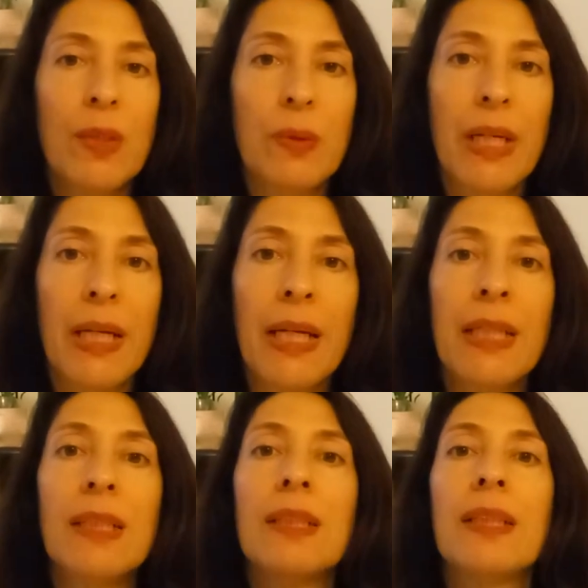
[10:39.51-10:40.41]

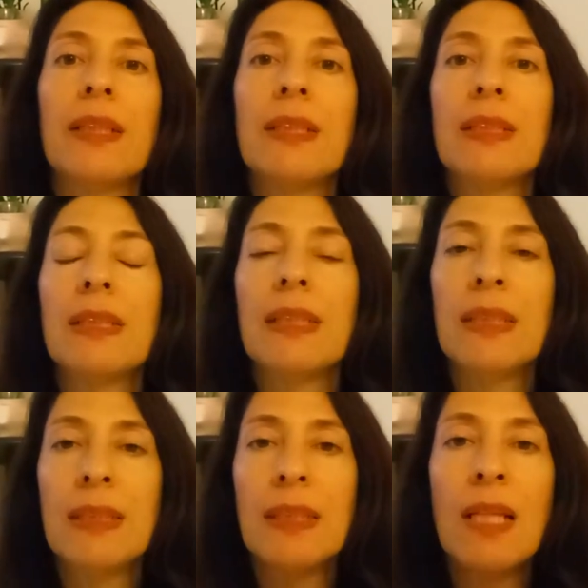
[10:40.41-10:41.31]
Okay? This
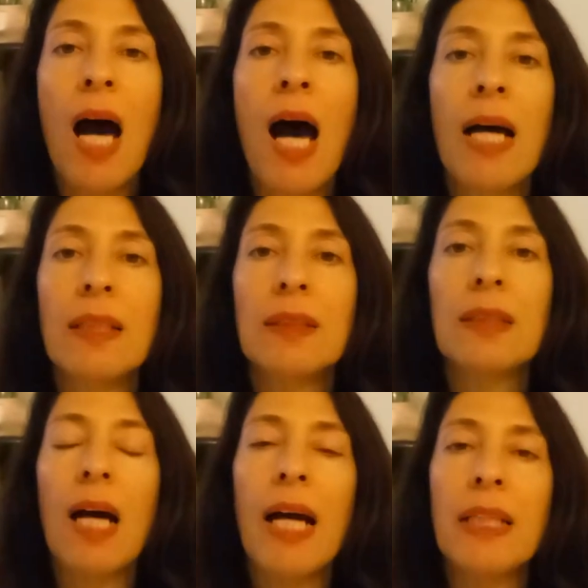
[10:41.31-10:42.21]
is not
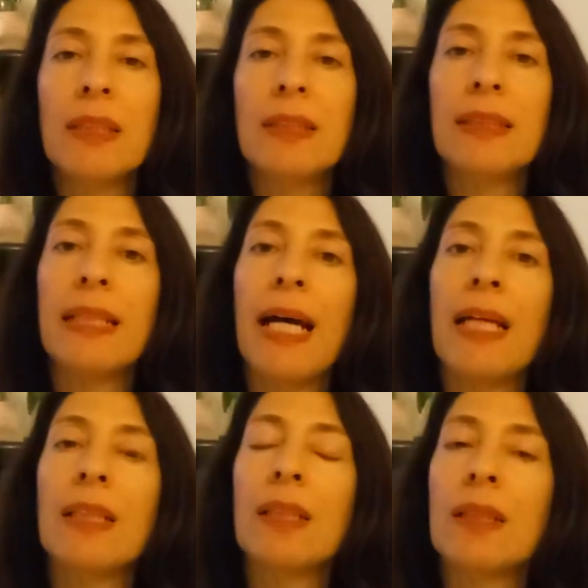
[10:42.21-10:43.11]
guidance
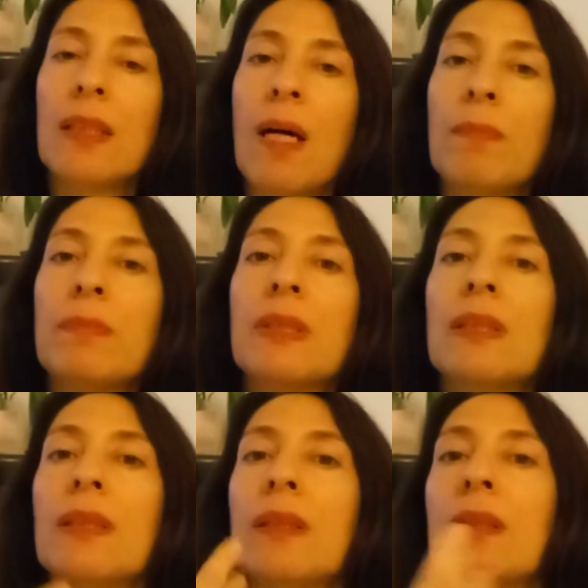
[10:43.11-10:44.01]
that
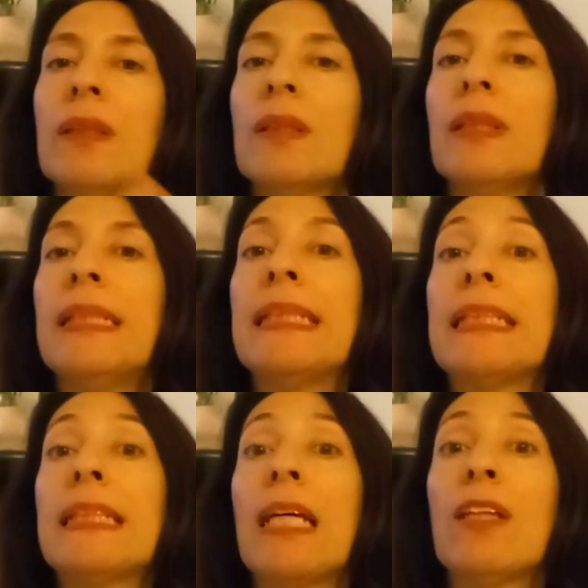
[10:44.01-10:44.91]
comes
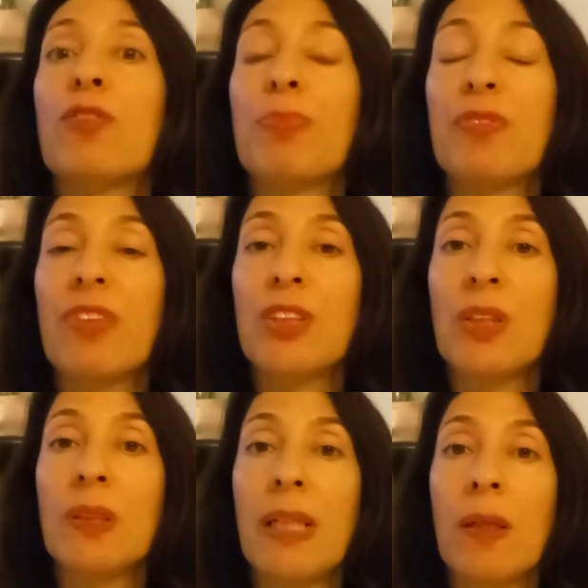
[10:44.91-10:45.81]
instead of
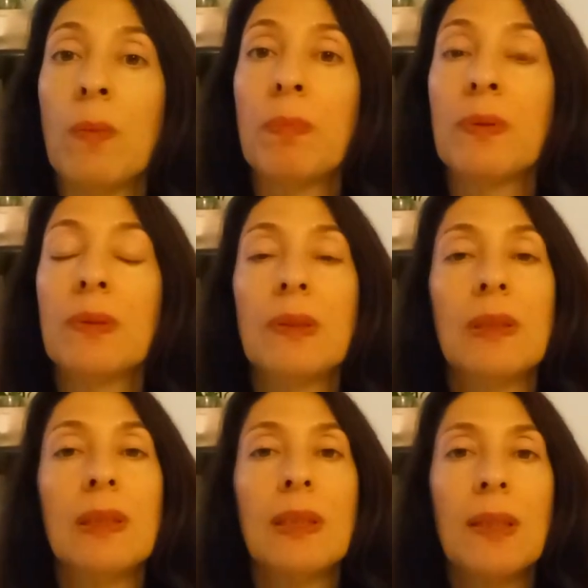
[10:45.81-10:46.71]
professional help.
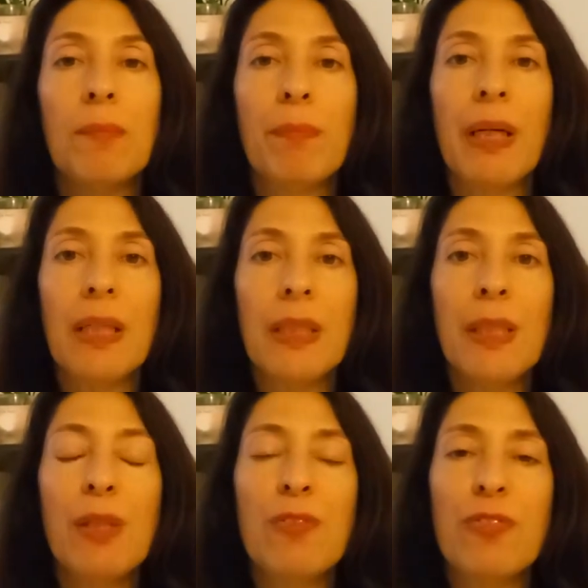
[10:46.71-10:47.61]
But
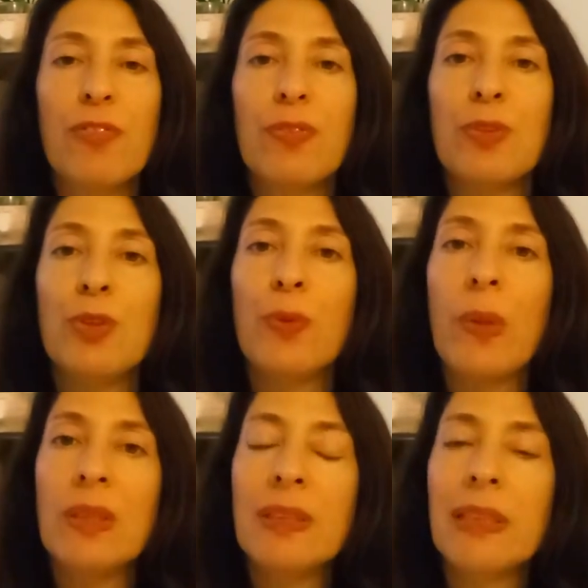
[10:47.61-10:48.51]
if you
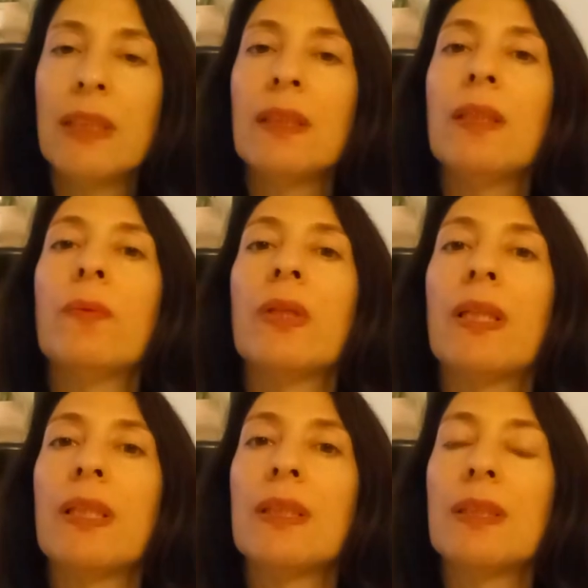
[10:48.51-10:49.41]
are dealing with
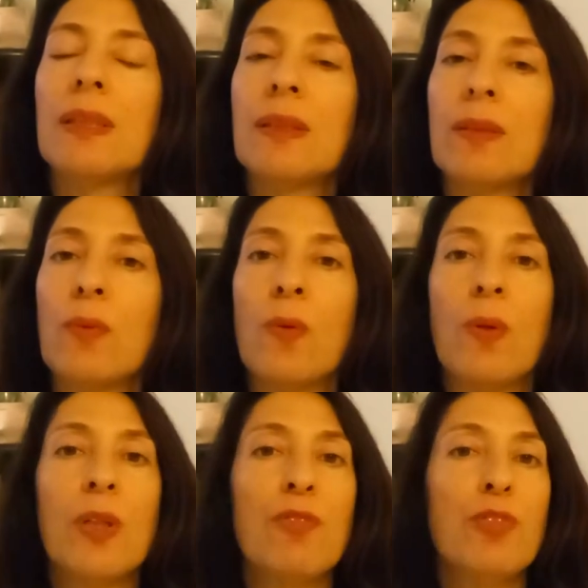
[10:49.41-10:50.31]
this,
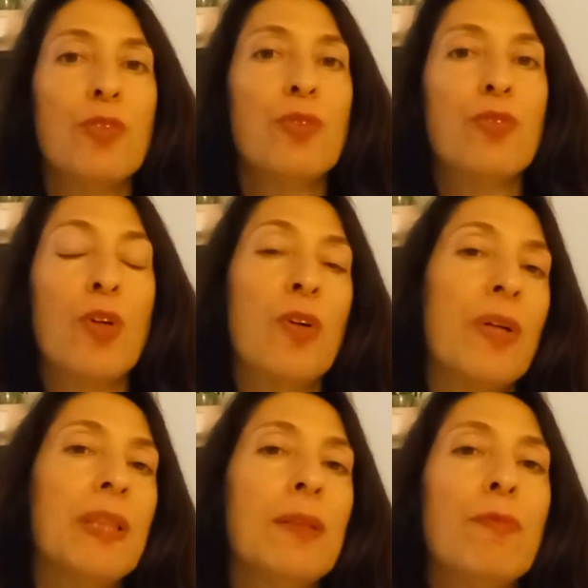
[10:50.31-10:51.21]
or if you've
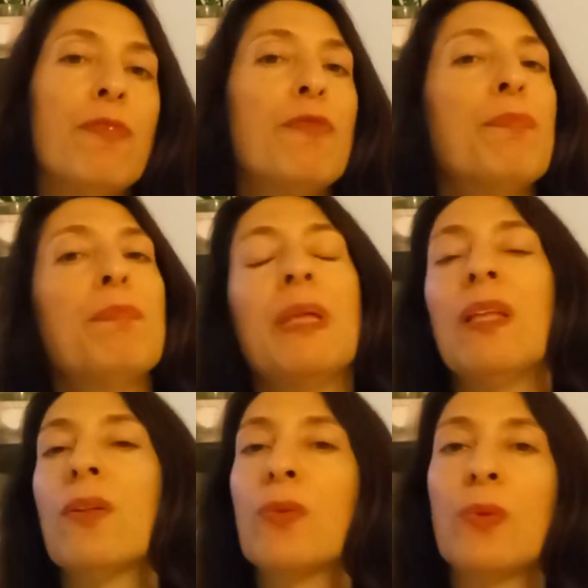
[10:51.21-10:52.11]
already
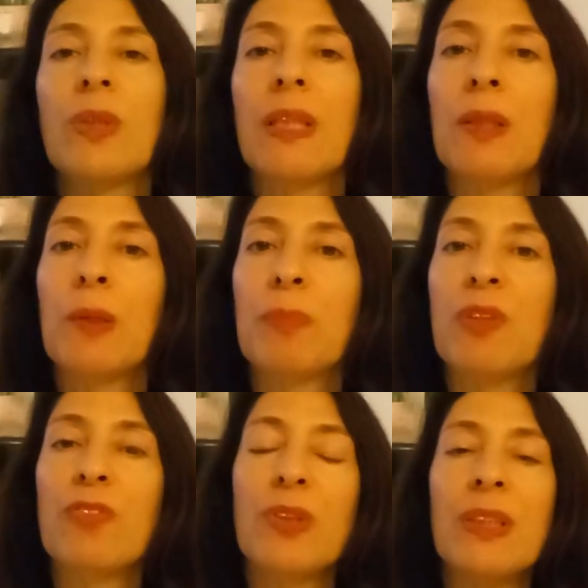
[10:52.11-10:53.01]
been through therapy
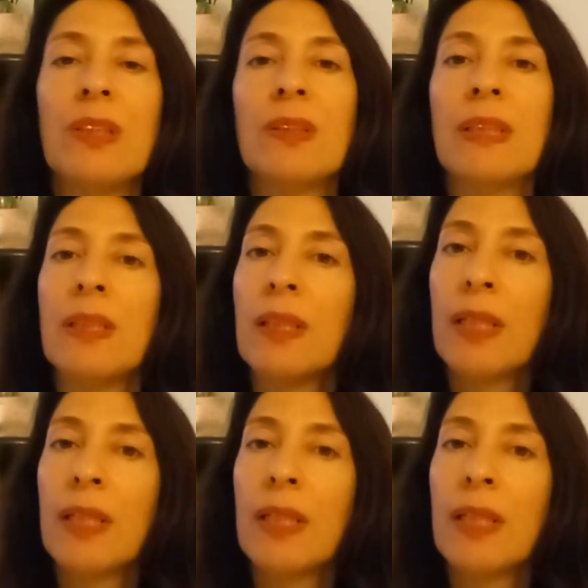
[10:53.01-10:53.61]
for years and